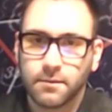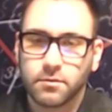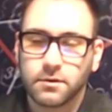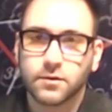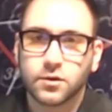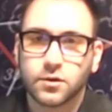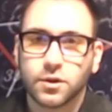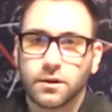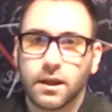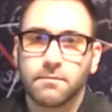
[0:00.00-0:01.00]
I believe
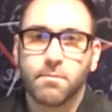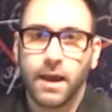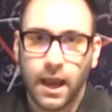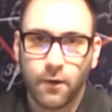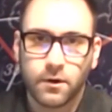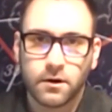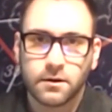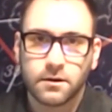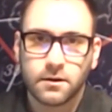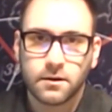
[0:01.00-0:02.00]
should
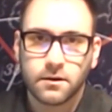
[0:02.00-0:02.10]
empower